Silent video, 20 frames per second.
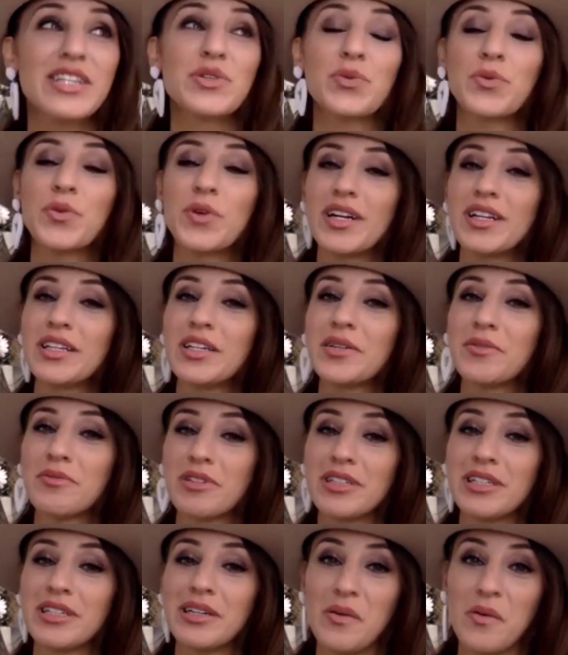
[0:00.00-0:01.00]
It's really,
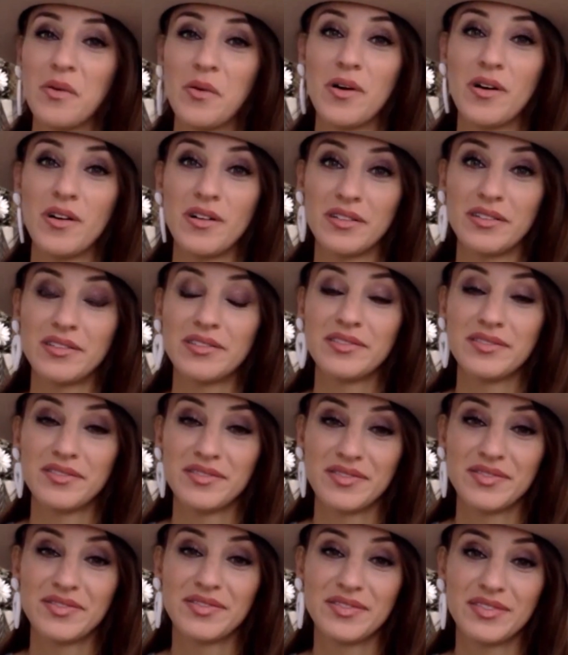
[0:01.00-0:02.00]
really cool.
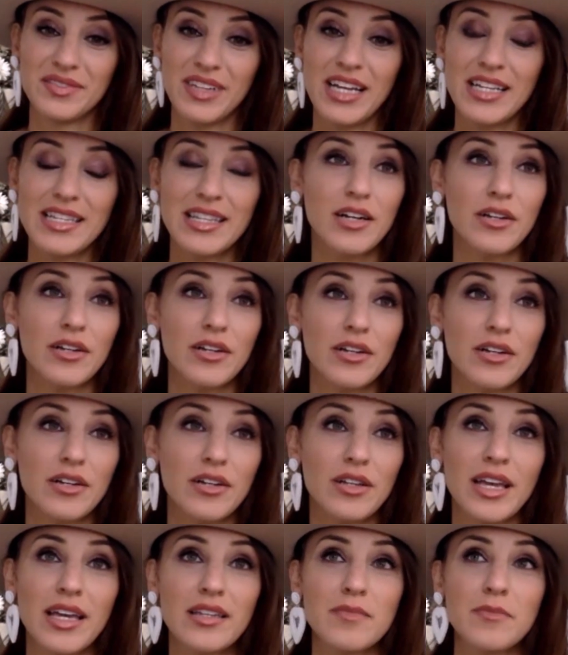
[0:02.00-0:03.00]
And they're
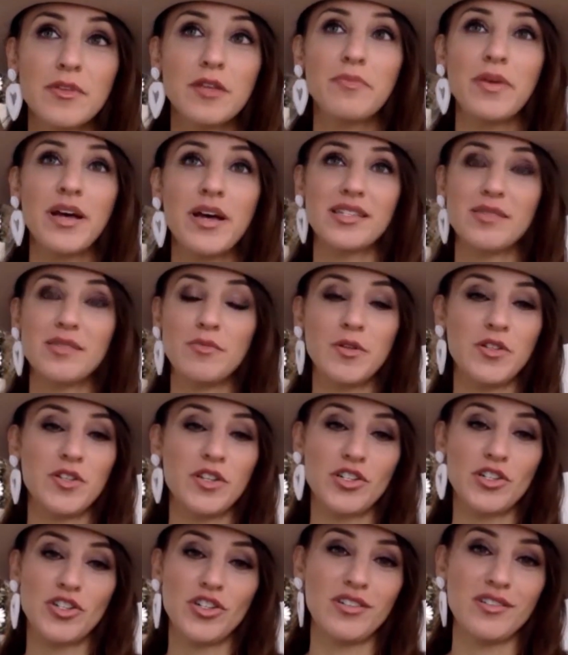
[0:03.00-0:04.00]
like some of the best
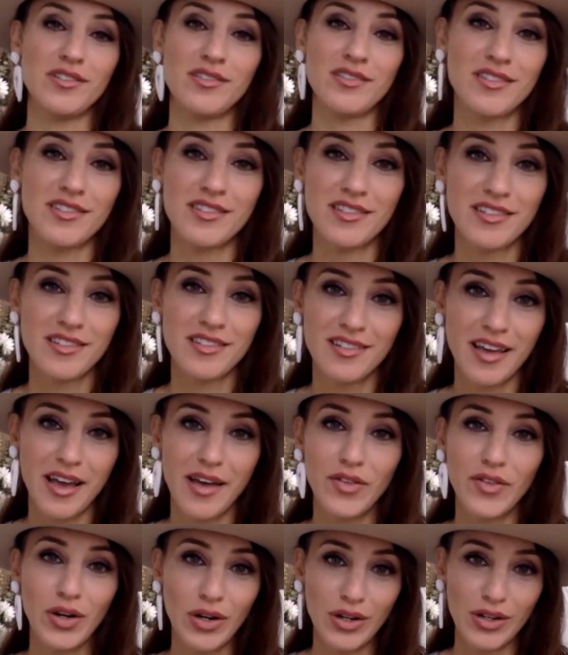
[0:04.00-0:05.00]
musicians
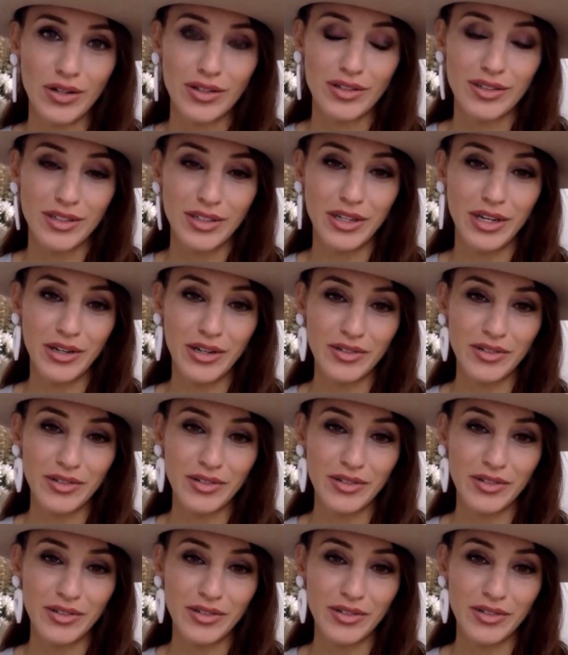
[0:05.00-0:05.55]
ever, Oh,